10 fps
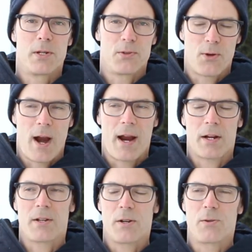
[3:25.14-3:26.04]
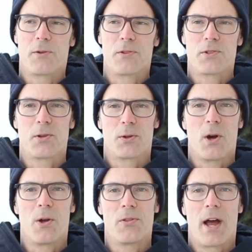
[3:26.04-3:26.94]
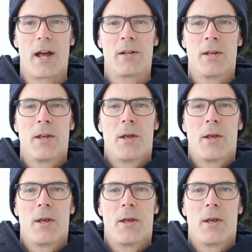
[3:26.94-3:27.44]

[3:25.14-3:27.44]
track. I don't know if it's still called that.